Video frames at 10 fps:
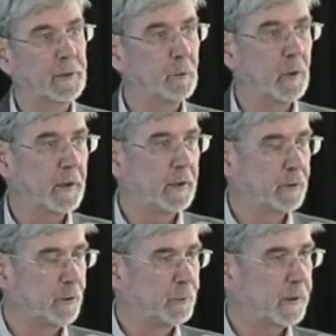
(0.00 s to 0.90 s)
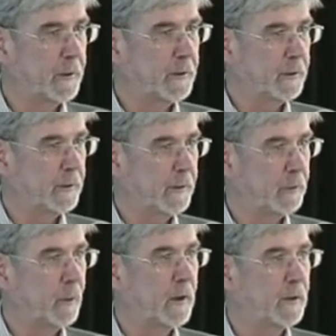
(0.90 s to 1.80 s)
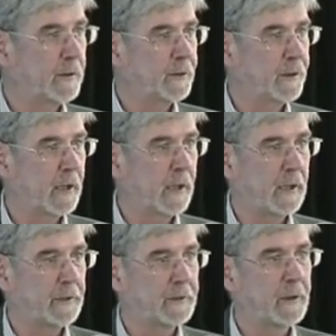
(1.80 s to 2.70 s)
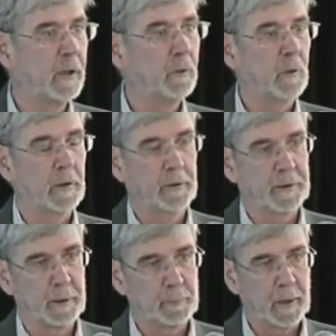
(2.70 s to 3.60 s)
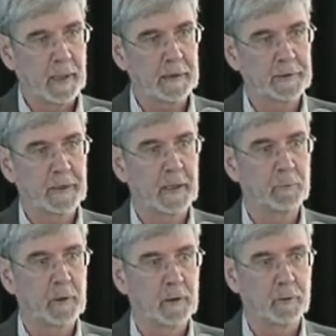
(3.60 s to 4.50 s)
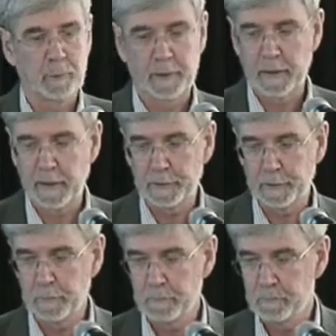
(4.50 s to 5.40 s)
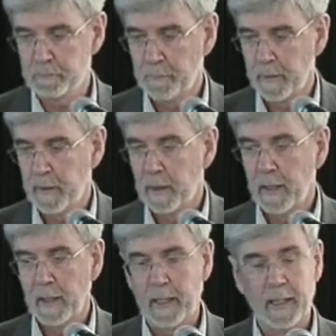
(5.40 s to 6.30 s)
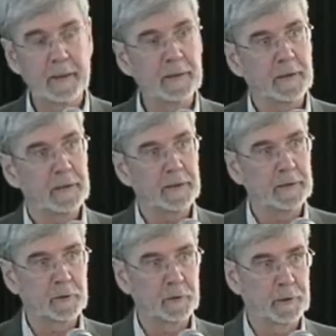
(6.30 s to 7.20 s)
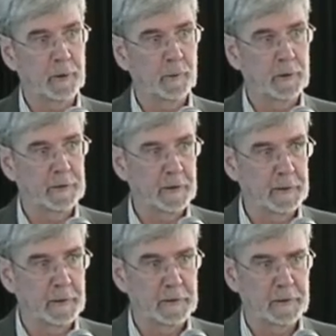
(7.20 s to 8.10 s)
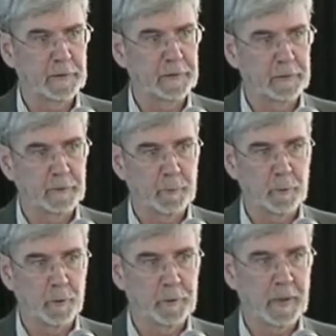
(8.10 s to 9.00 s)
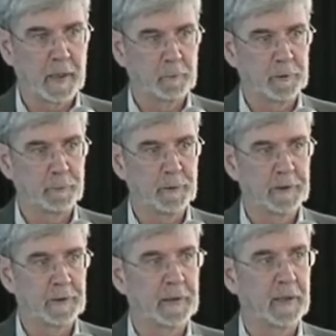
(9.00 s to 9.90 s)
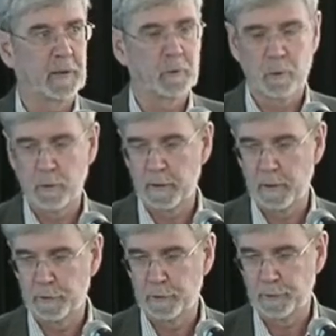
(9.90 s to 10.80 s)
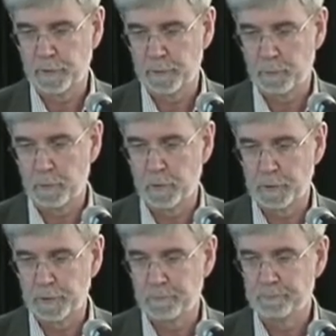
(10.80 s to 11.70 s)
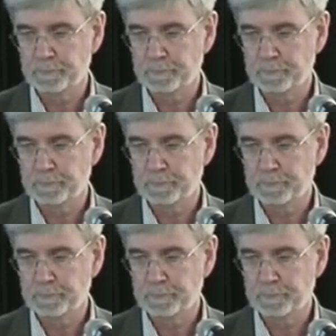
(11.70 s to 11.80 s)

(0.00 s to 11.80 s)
working groups currently, one on the science, one on the impacts, and one on mitigation. And there's also a synthesis report done which brings together all of those 3 reports.